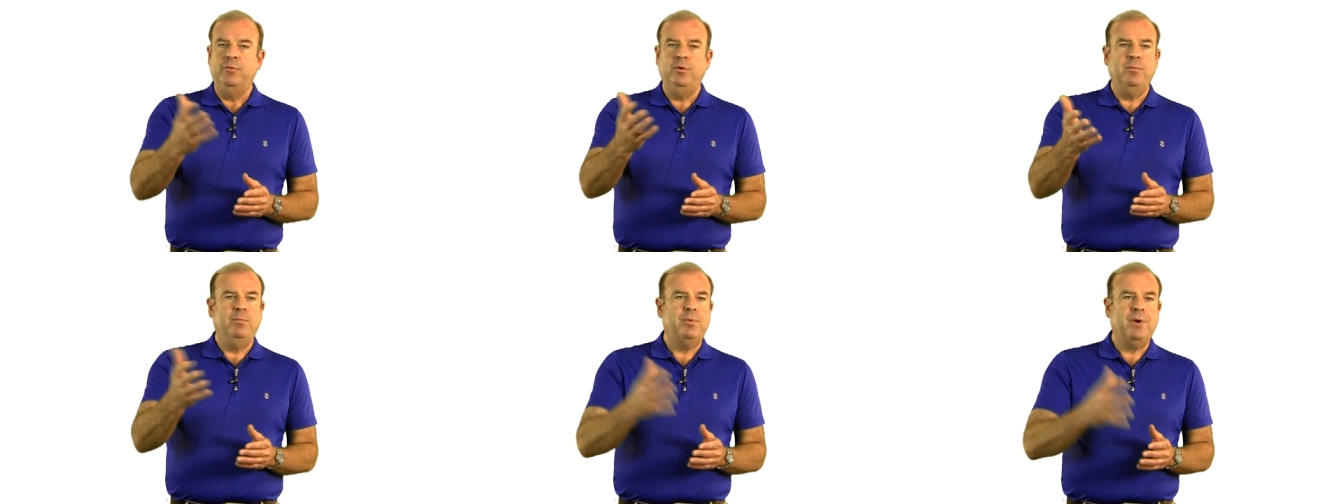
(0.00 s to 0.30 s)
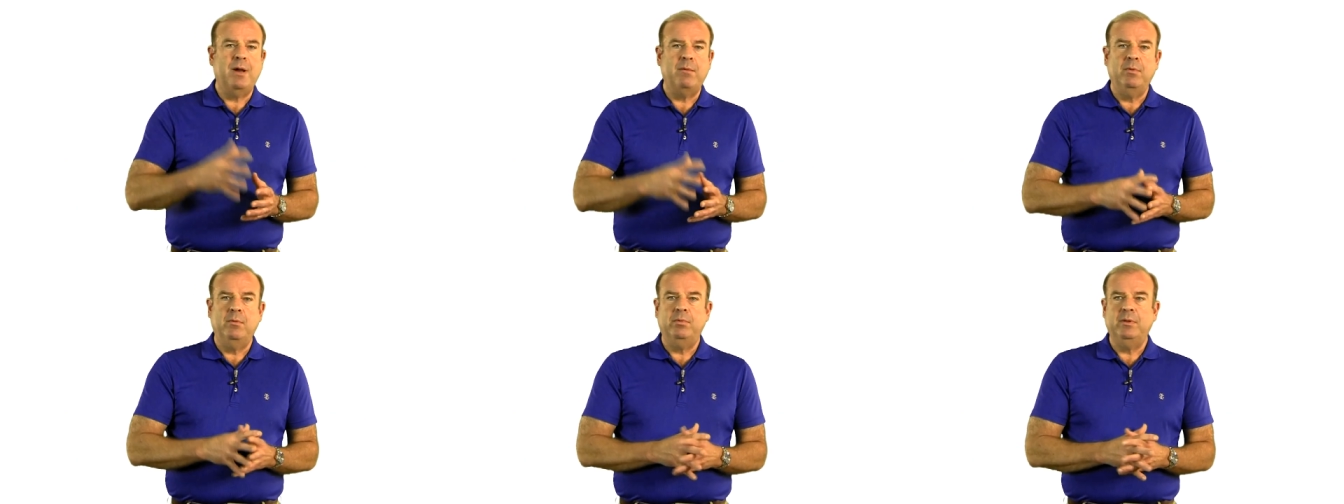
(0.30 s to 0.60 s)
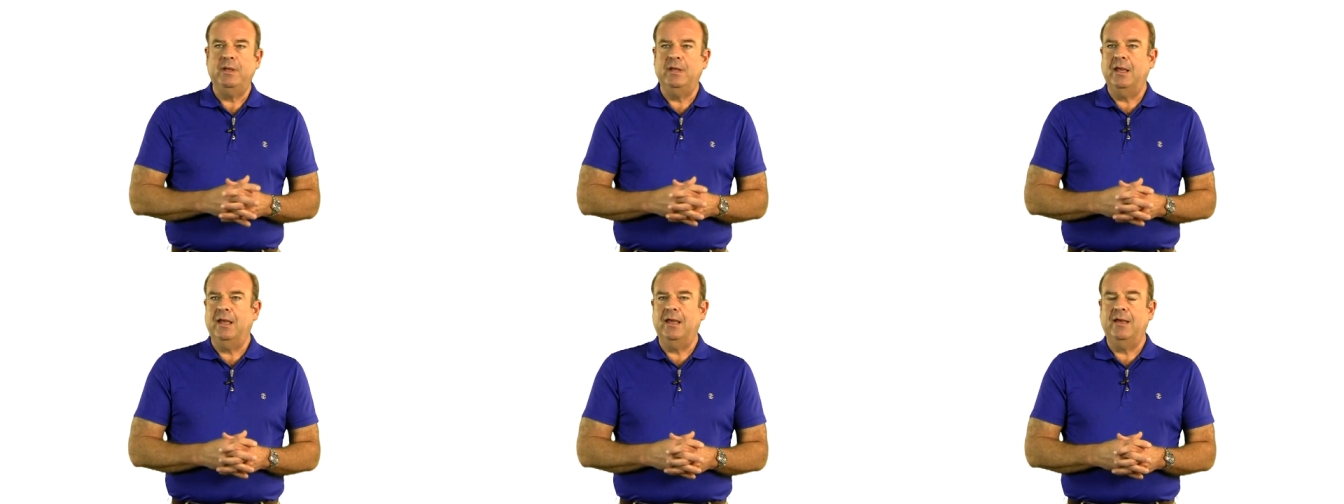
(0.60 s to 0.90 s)
You
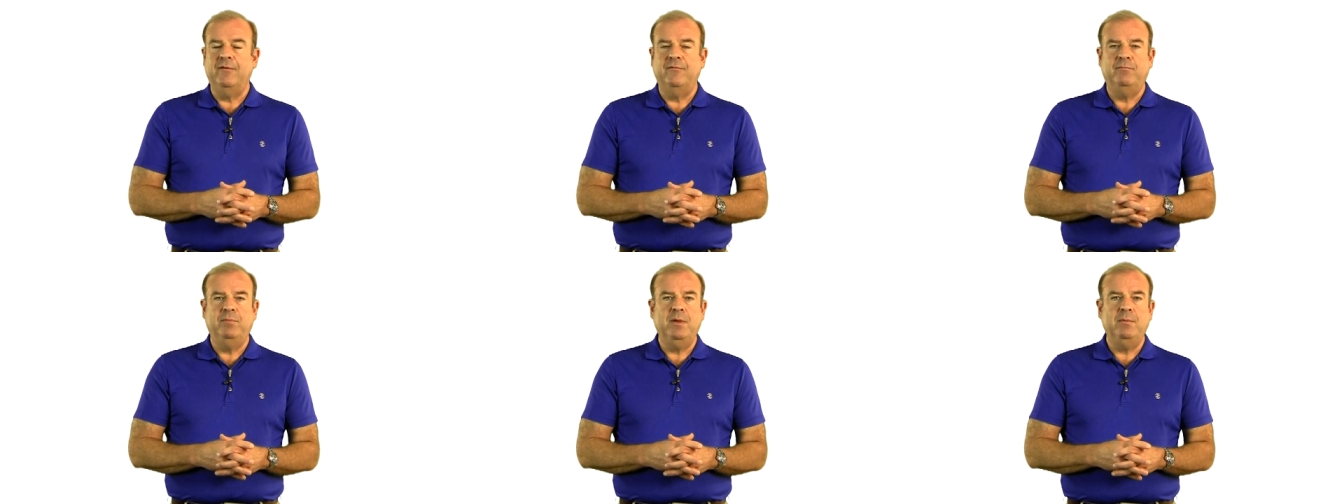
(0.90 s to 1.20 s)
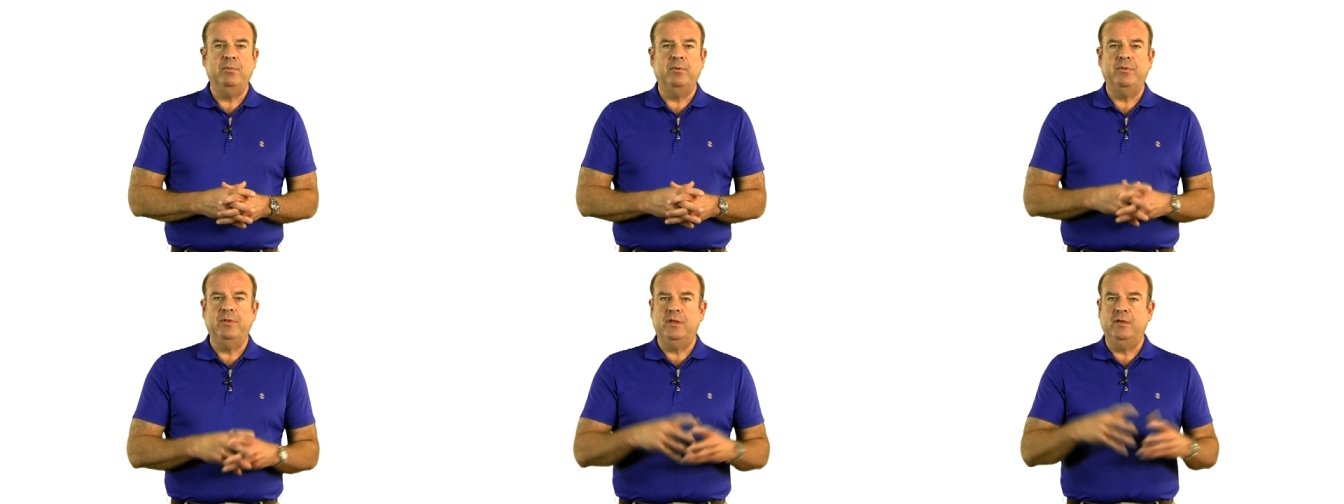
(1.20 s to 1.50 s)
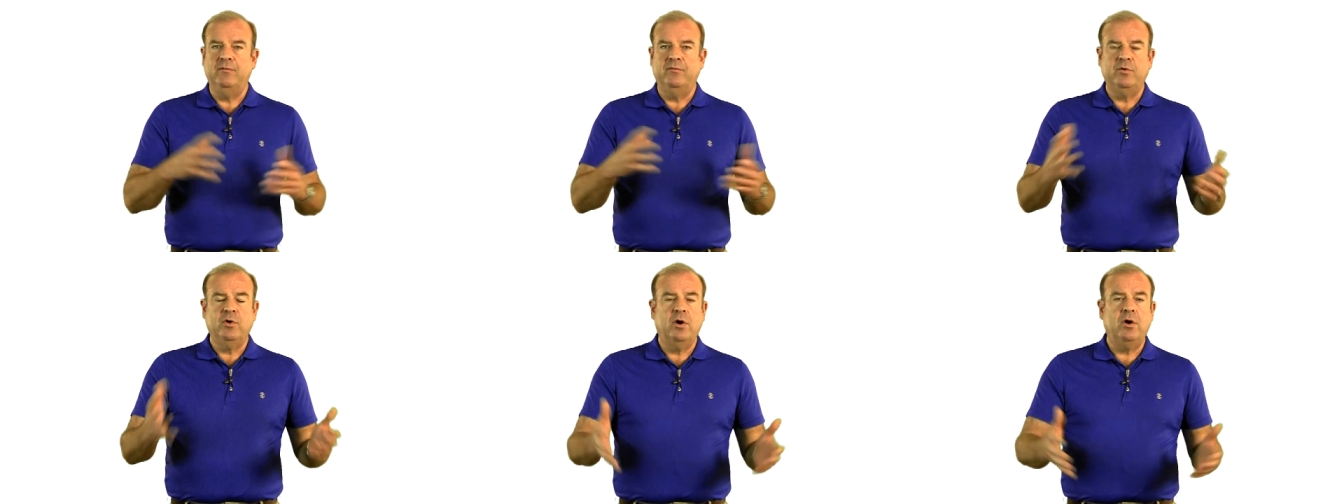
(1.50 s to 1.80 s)
probably have people
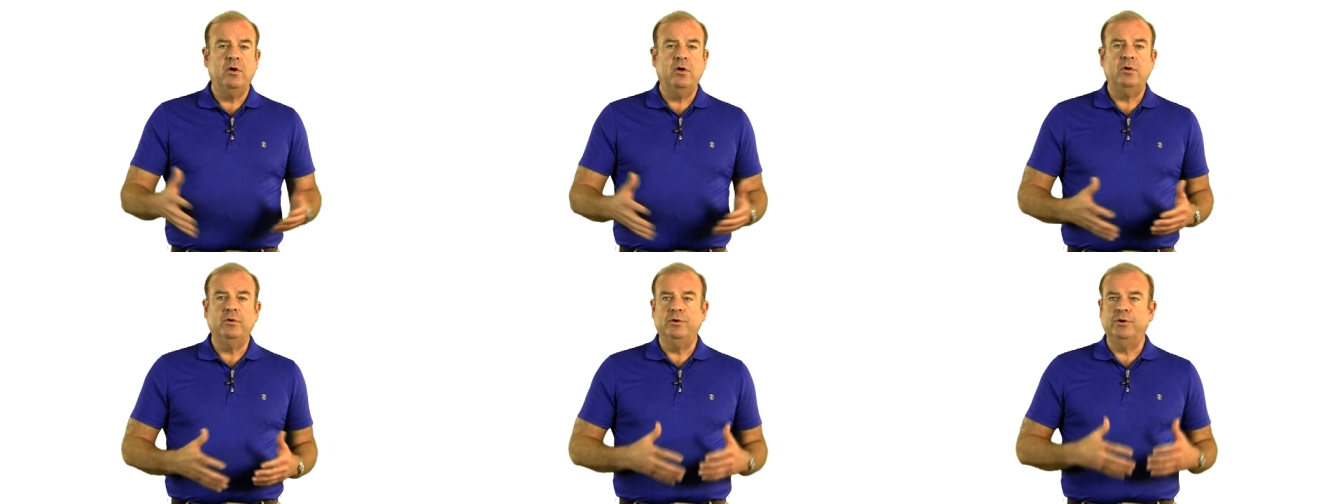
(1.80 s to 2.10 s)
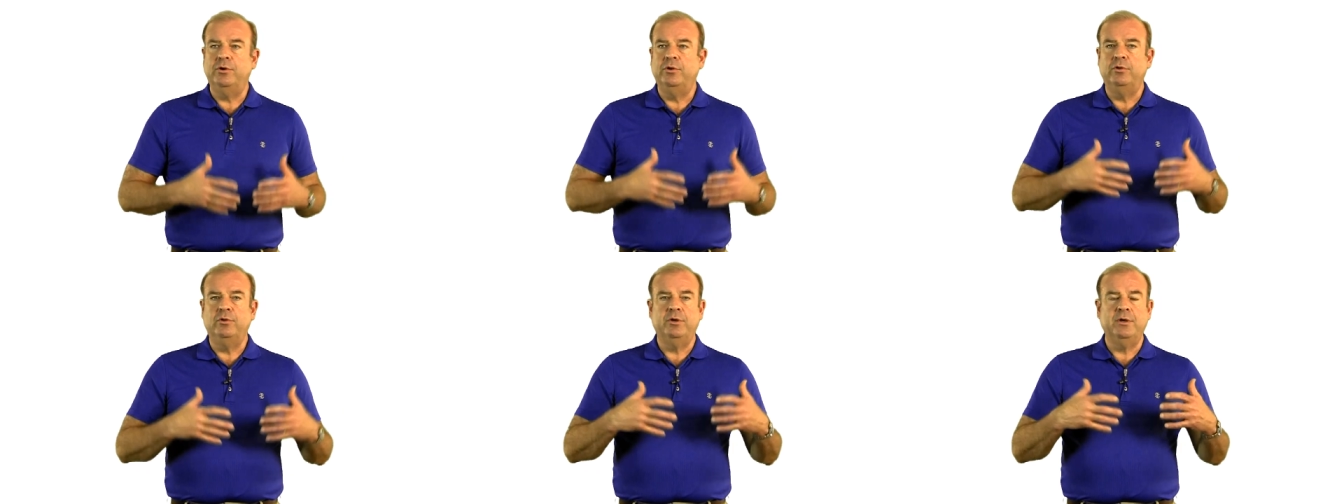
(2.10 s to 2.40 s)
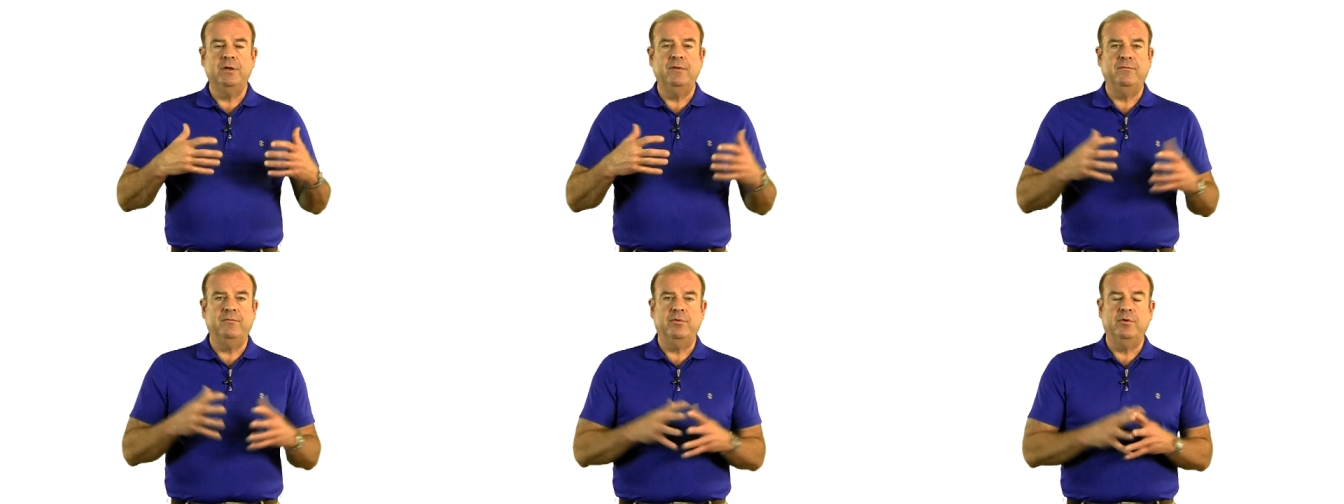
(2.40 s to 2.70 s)
that you've called or you're
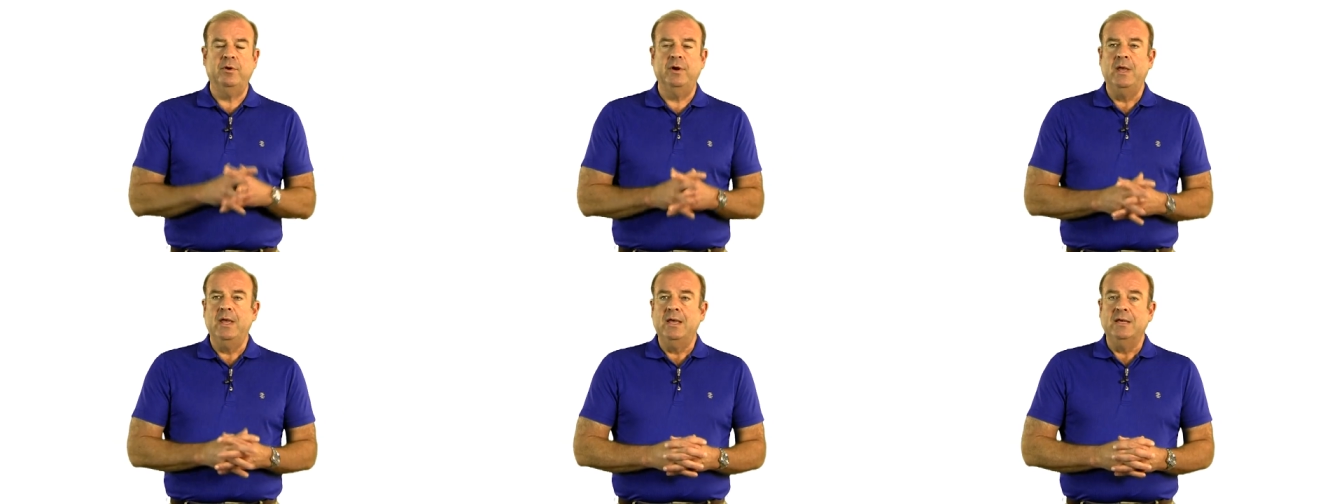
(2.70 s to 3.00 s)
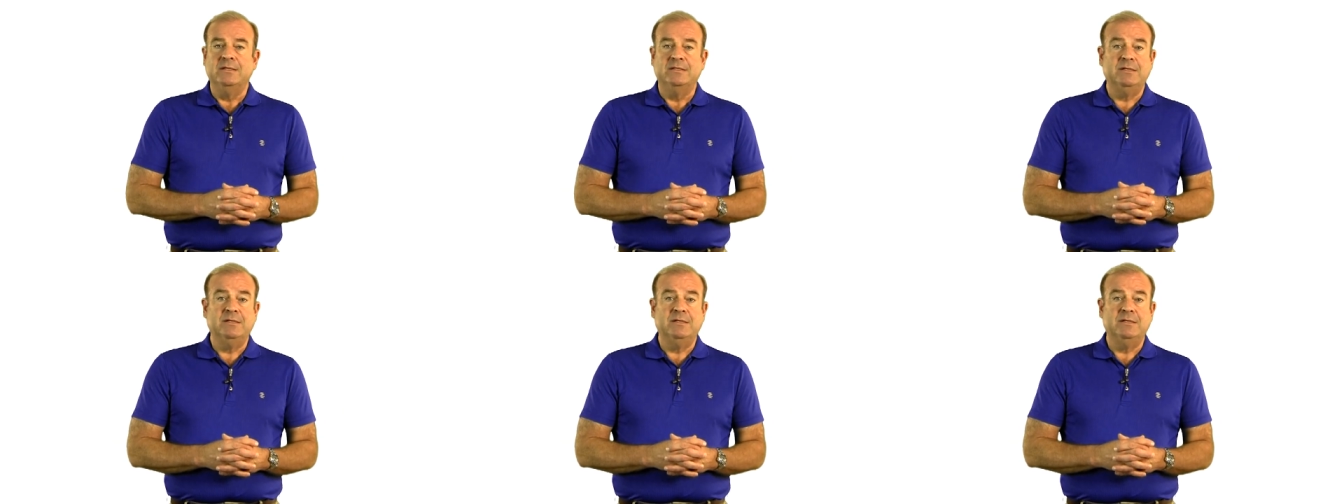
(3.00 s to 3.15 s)
looking for